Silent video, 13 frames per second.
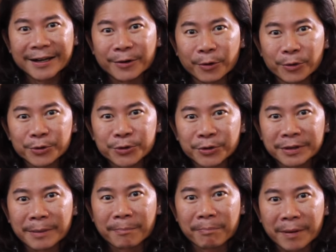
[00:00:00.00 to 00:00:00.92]
and also
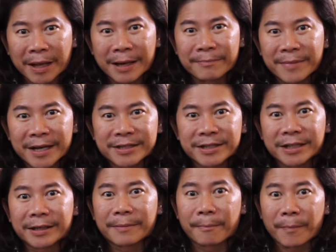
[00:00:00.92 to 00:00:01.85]
the
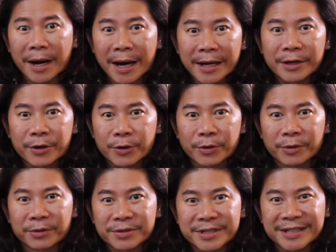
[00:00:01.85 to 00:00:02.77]
Blackmagic
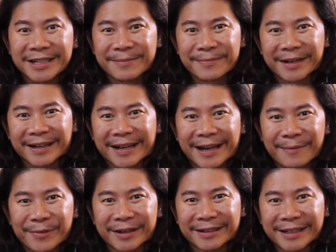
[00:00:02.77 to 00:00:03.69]
Micro Cinema
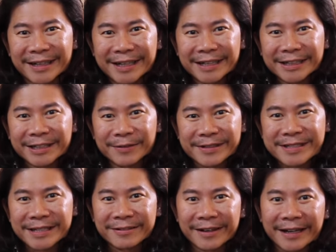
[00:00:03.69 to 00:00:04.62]
Camera. Till we
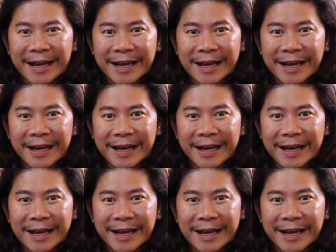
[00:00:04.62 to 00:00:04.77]
see you